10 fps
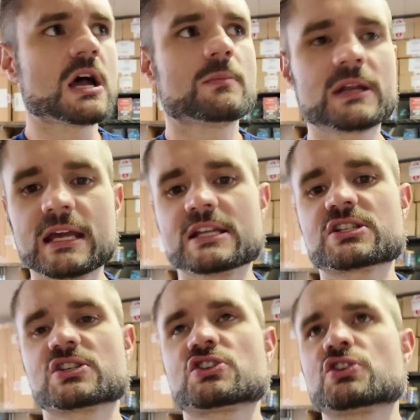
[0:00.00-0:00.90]
But again, it's
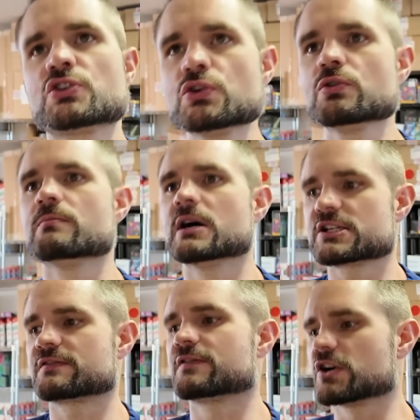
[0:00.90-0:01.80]
just too
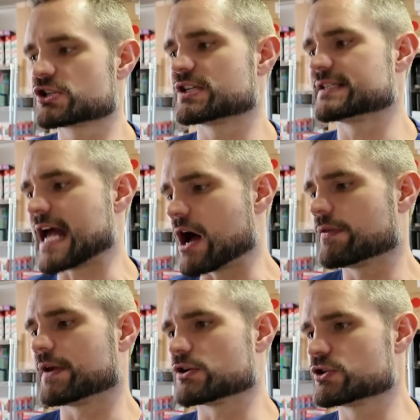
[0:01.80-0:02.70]
much versions
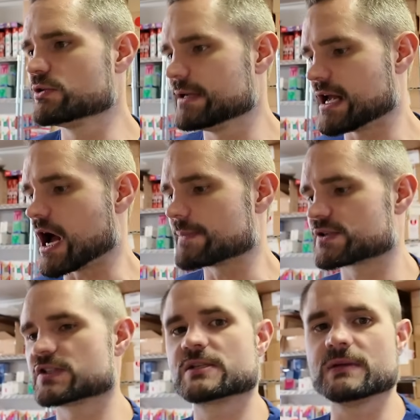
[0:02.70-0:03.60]
out there, too many
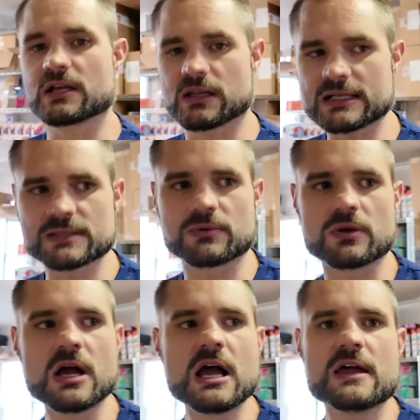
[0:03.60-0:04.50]
options to be
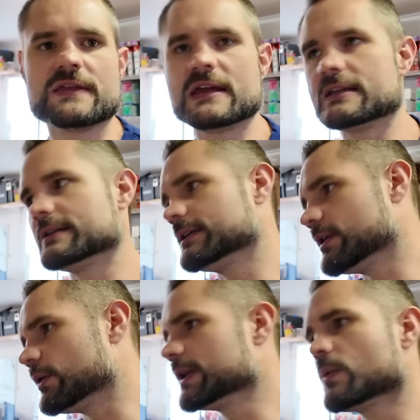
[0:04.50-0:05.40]
collectible, that
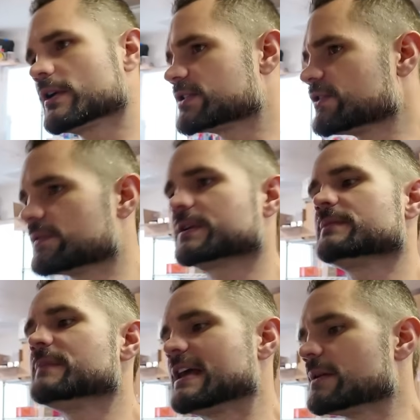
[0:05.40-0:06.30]
only one or two of them
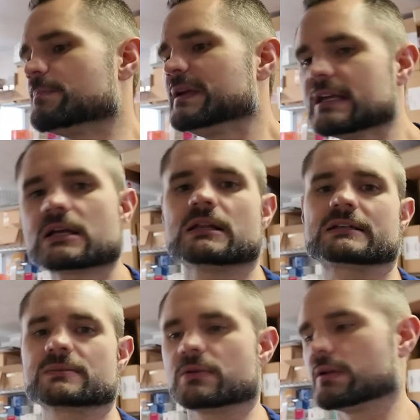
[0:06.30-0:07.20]
can end up being
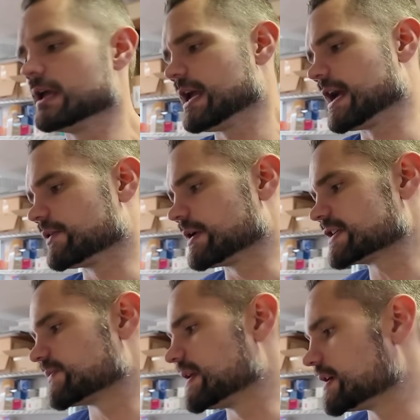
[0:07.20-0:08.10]
collectible, and the
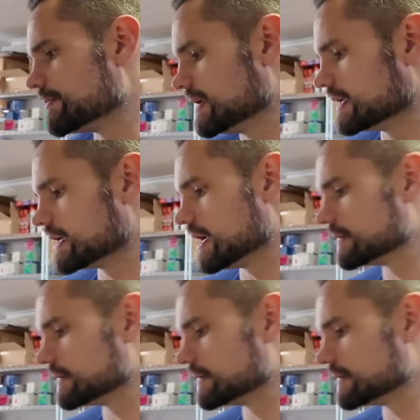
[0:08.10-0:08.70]
rest of them end up being